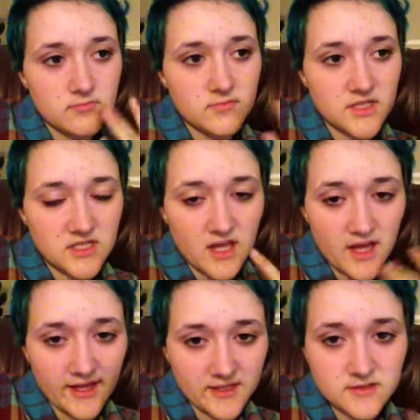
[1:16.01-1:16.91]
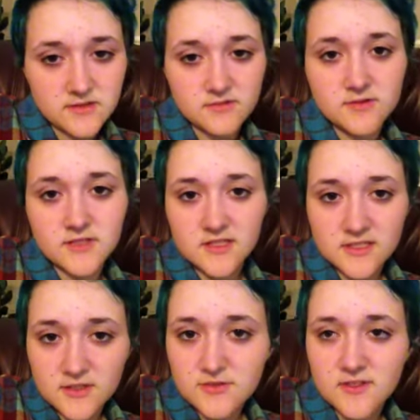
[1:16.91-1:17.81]
deny it,
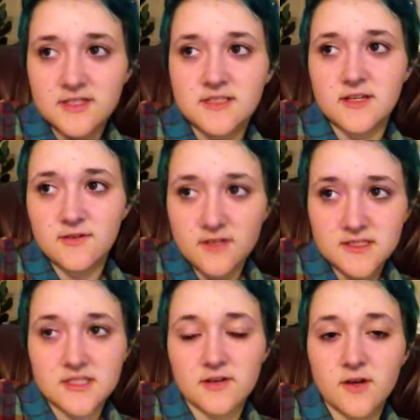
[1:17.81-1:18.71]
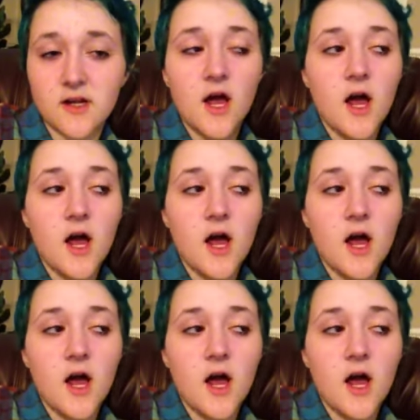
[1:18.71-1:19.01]
etc., etc., etc.